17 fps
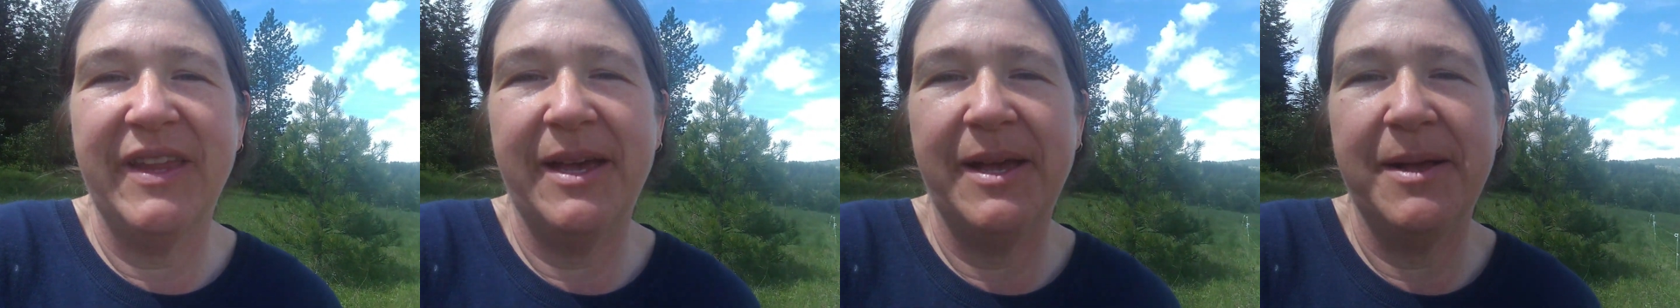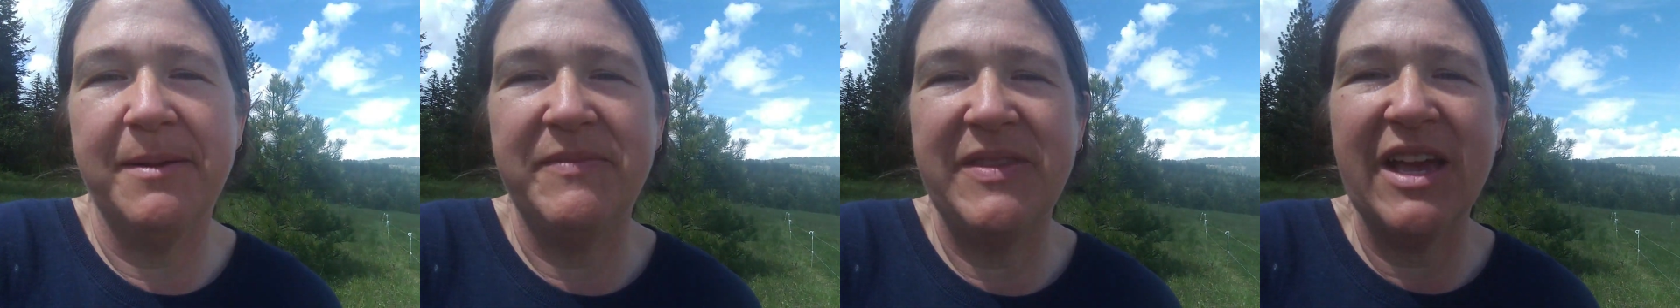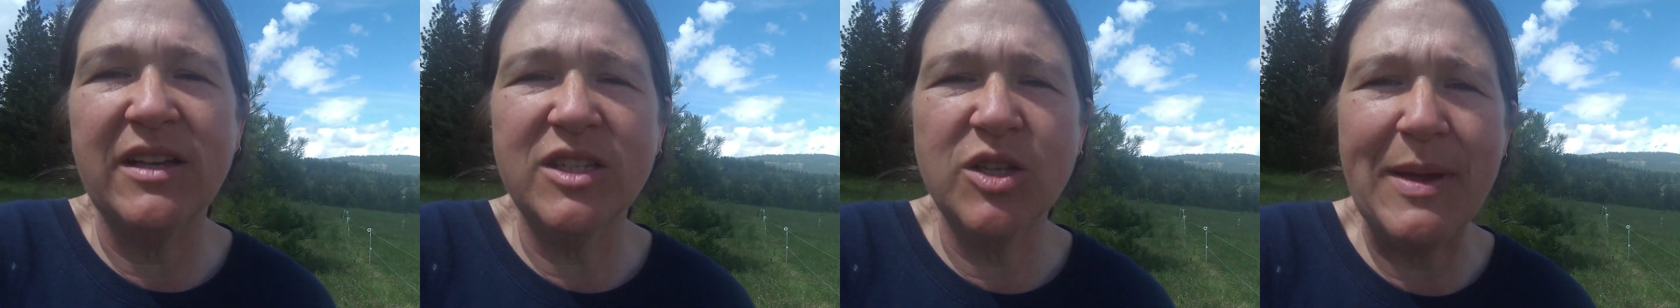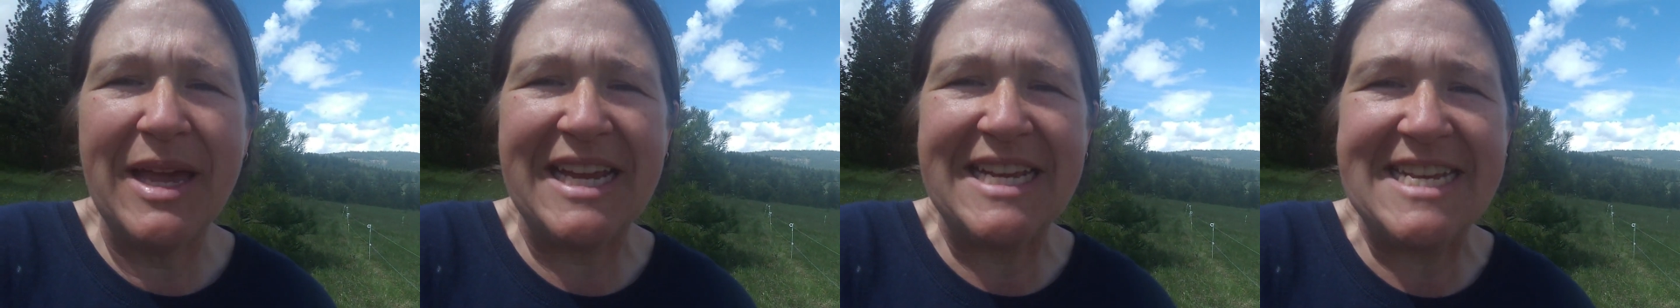They
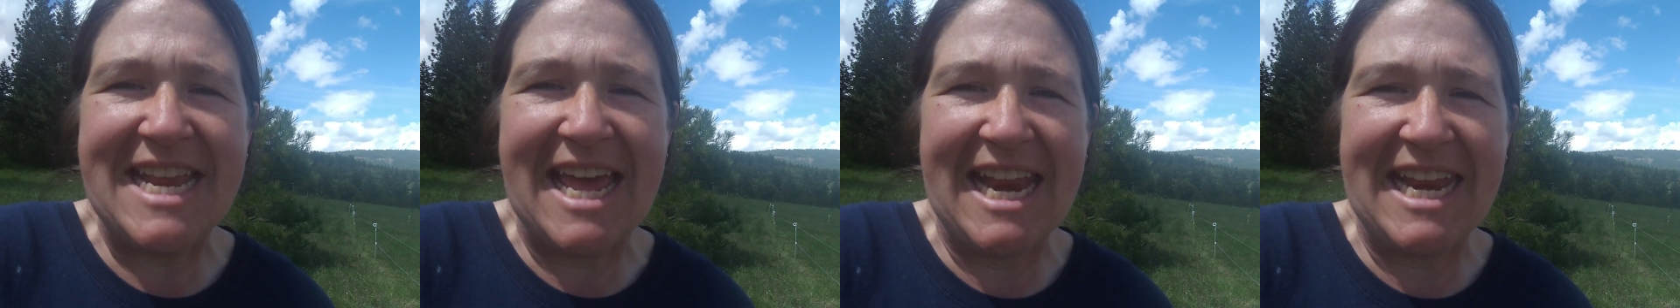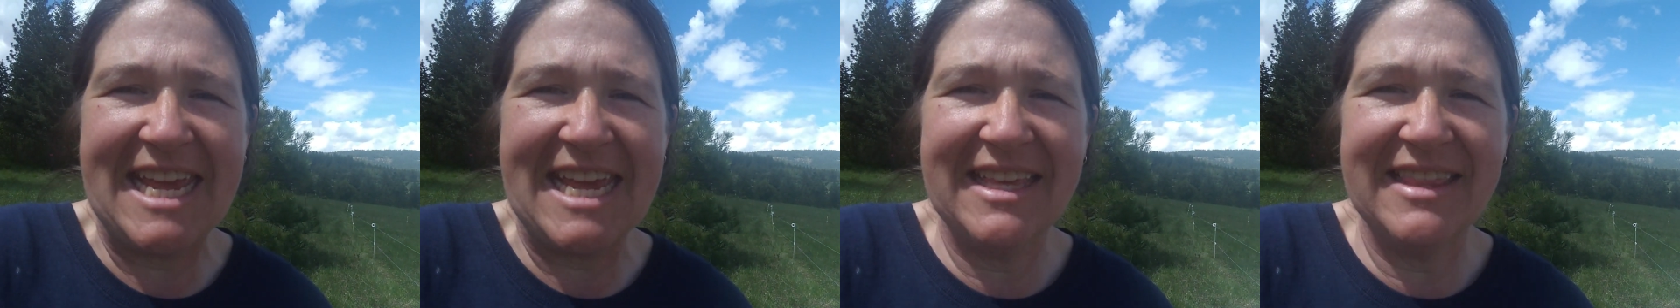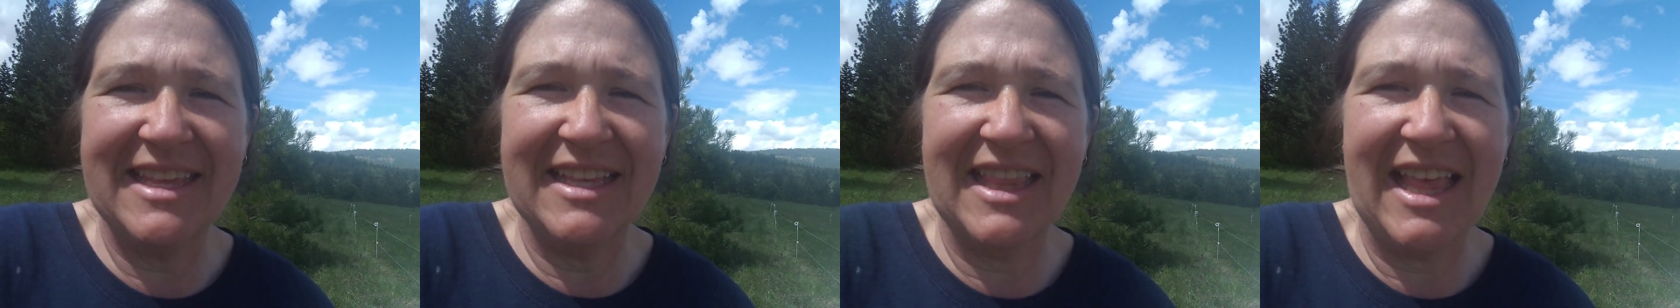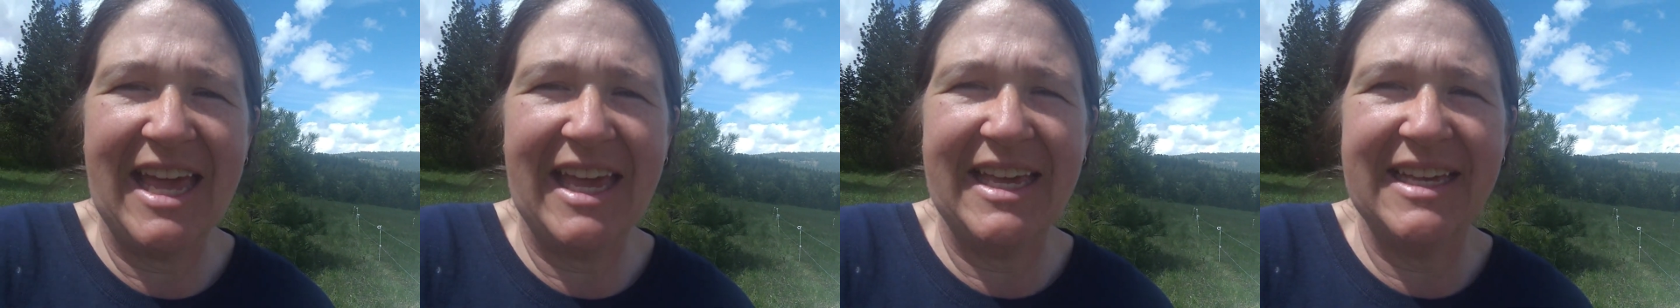also make netting that
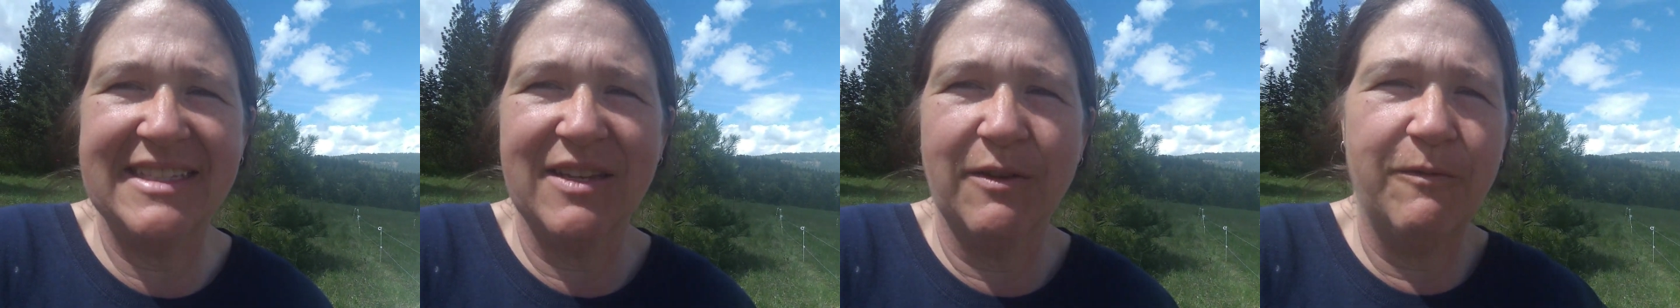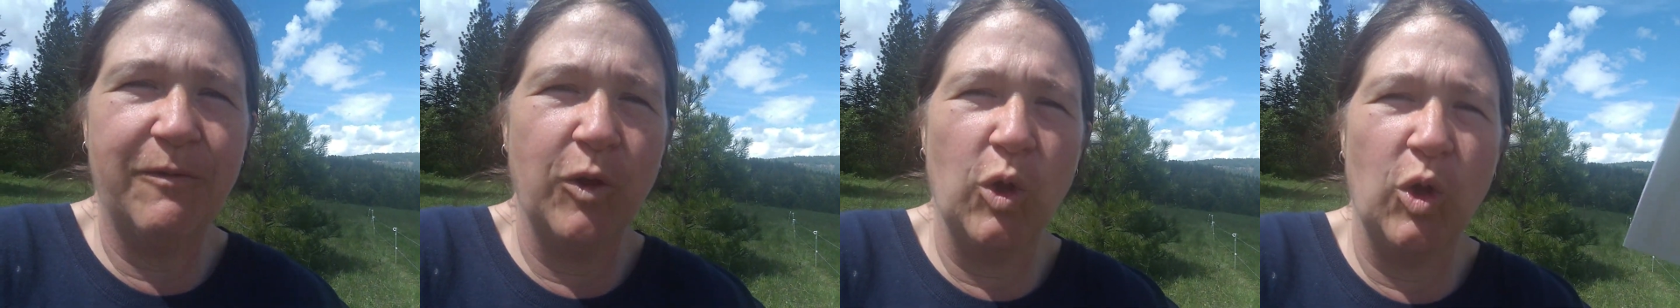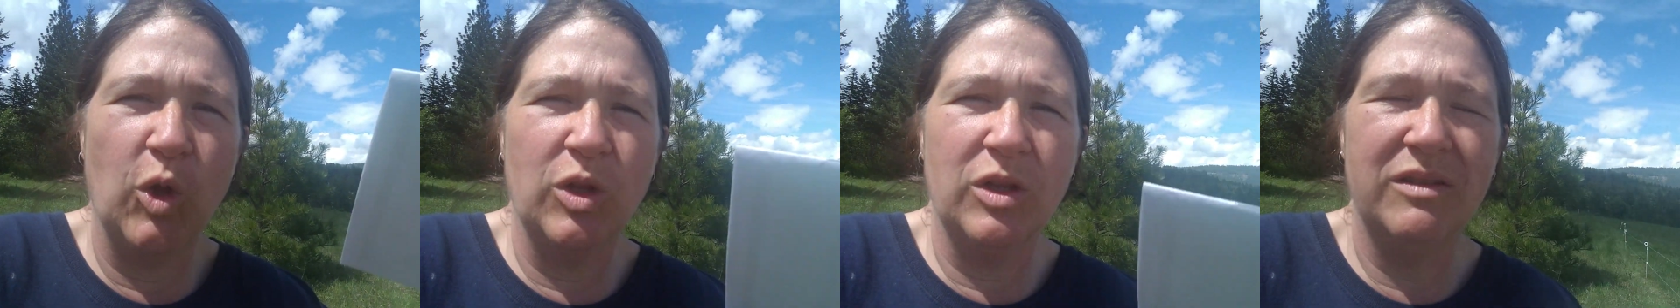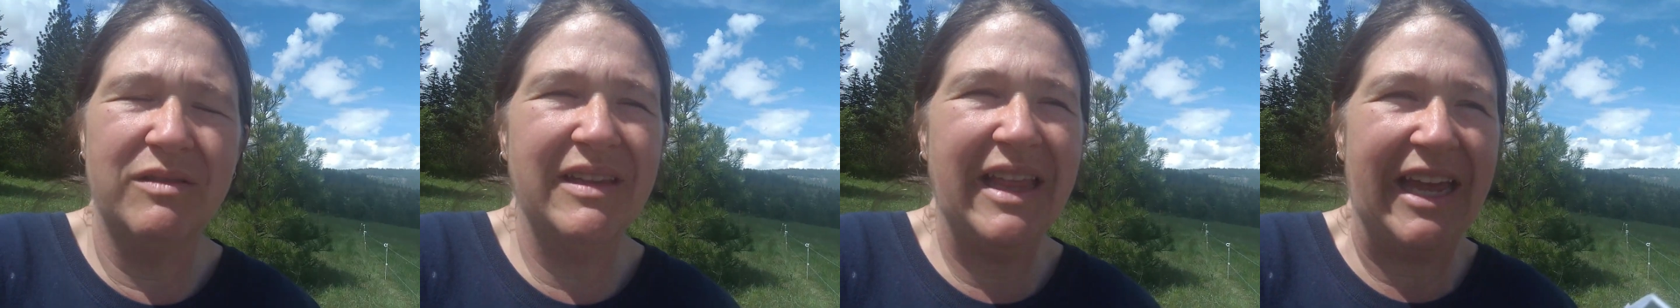is a
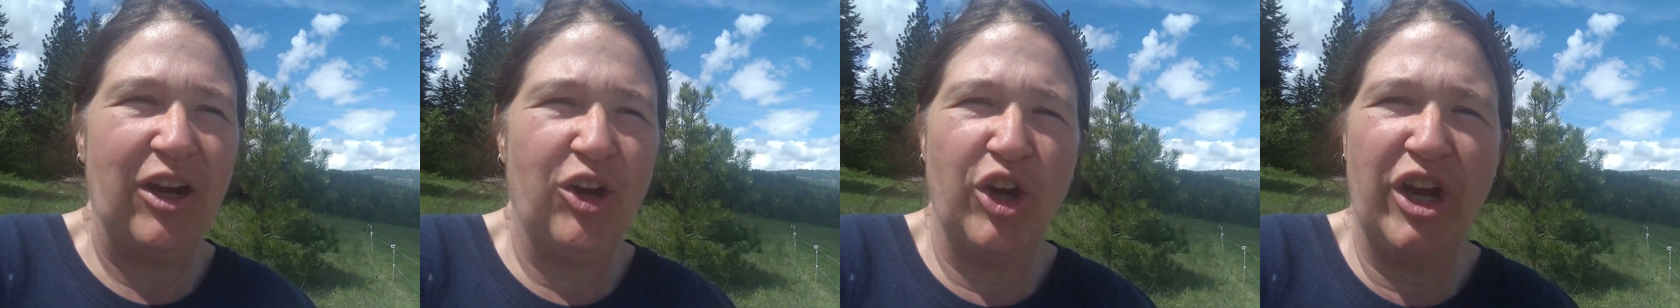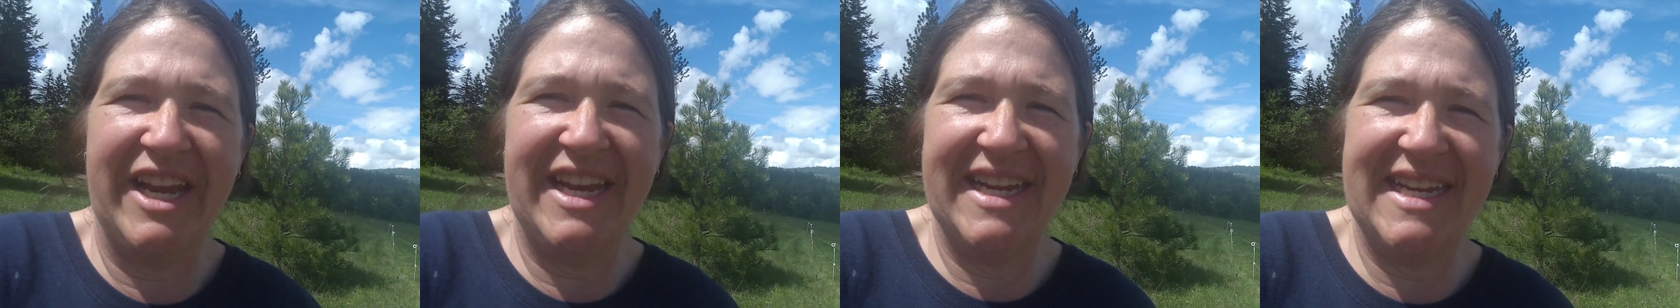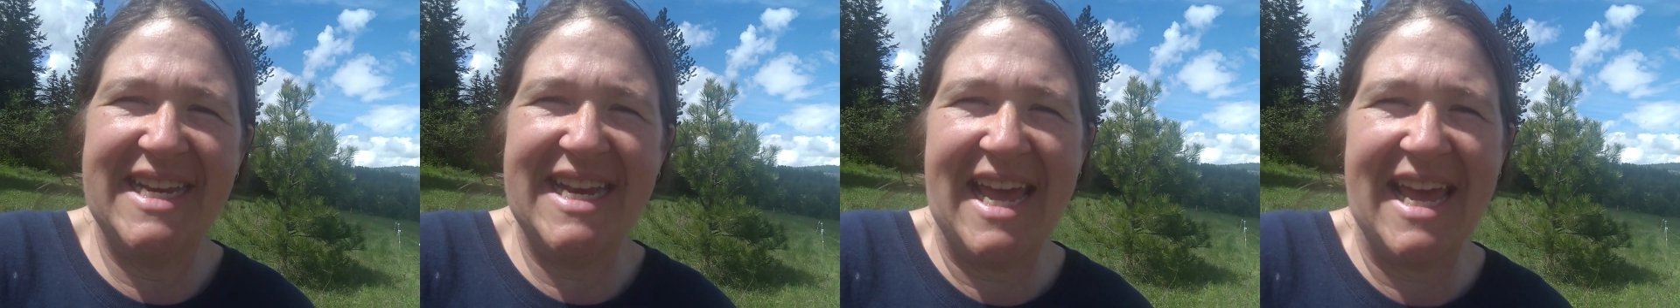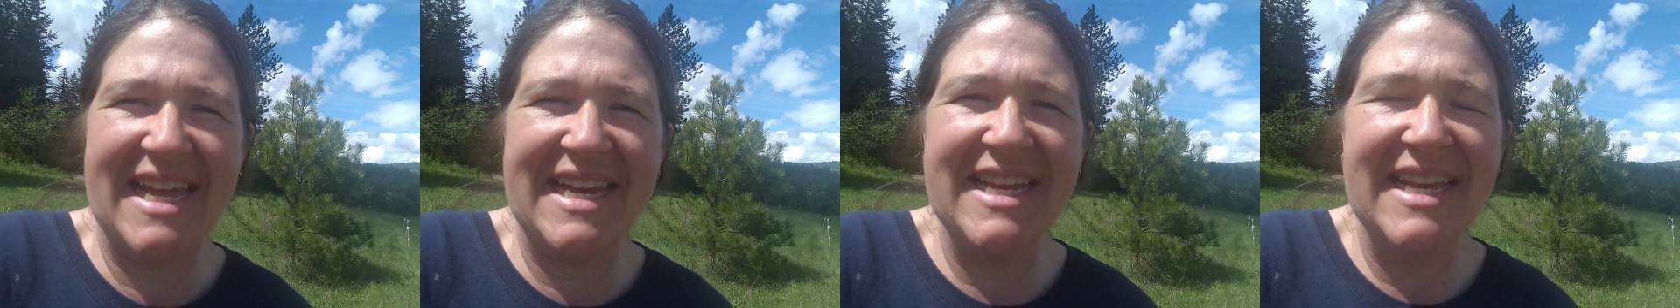full gridded
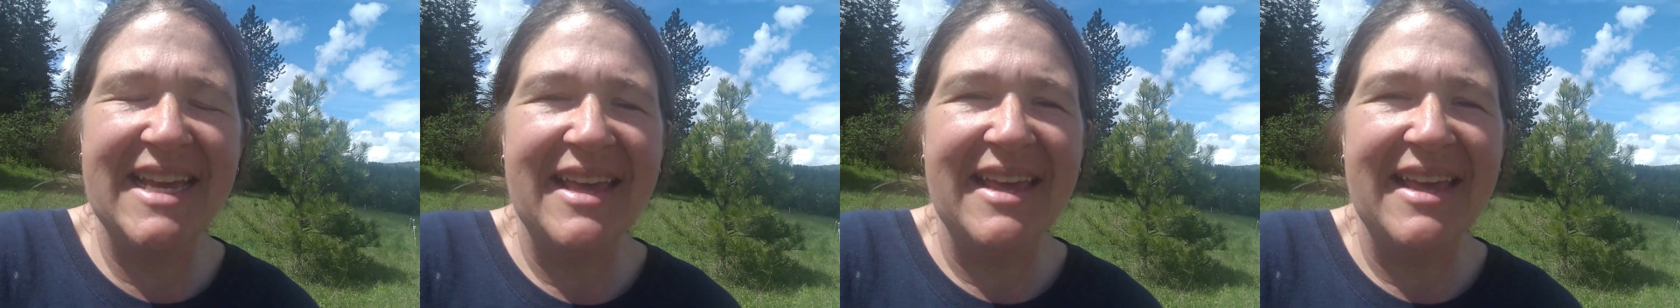net,